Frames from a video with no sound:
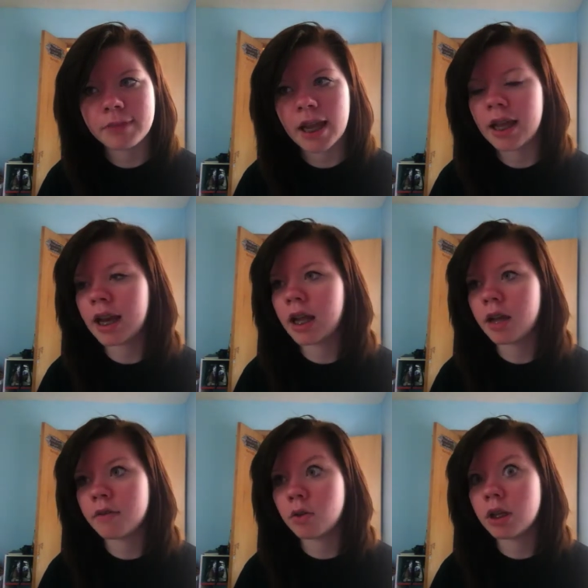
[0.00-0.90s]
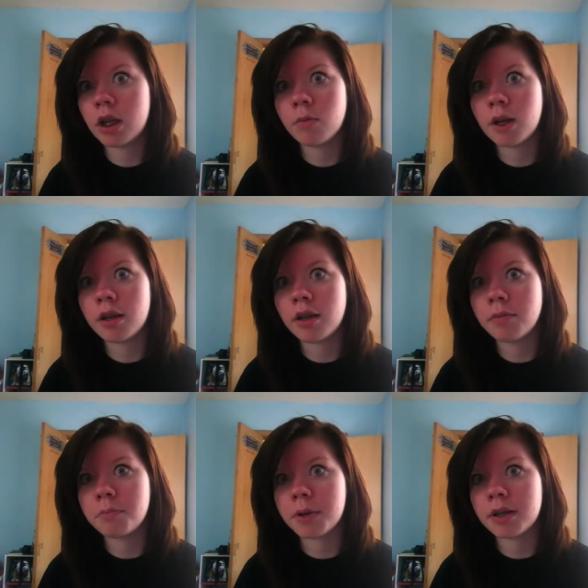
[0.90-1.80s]
And I have no idea
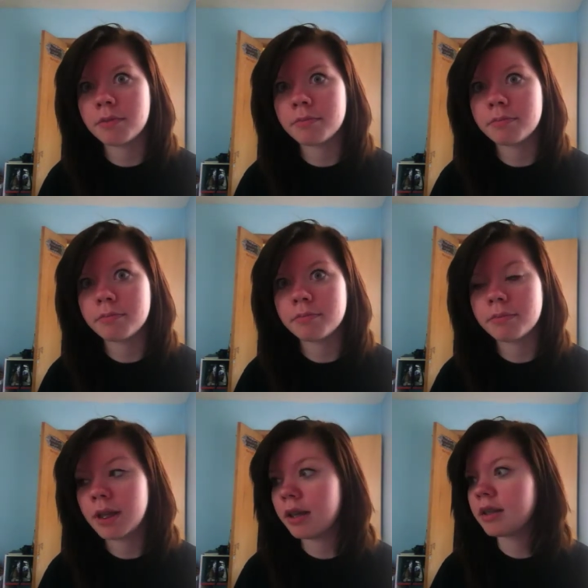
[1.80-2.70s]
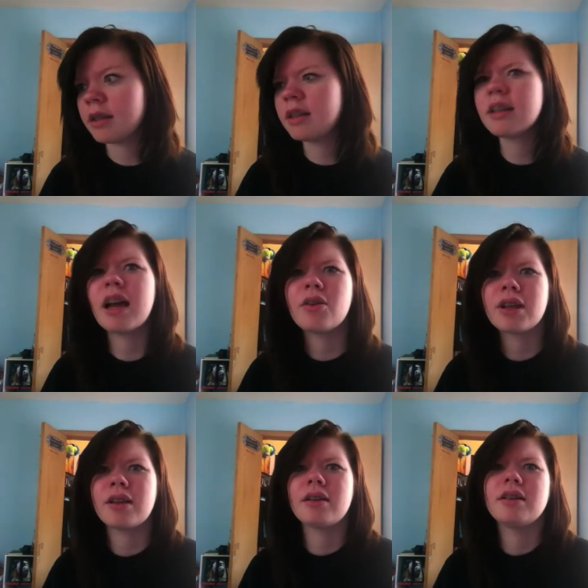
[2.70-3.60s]
why, but yeah, I don't
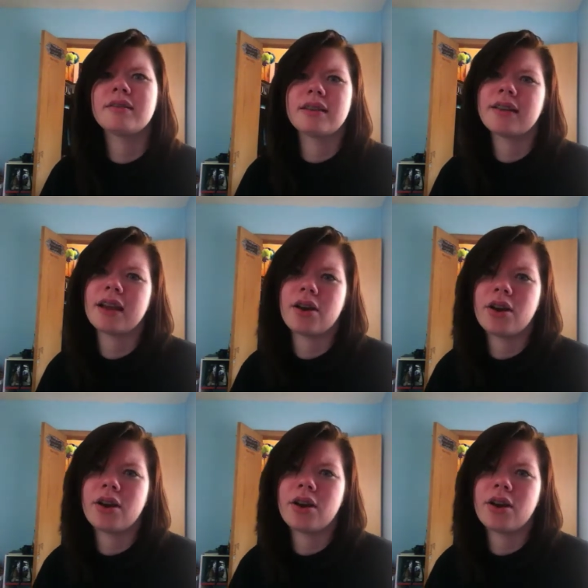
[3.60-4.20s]
get, it's not that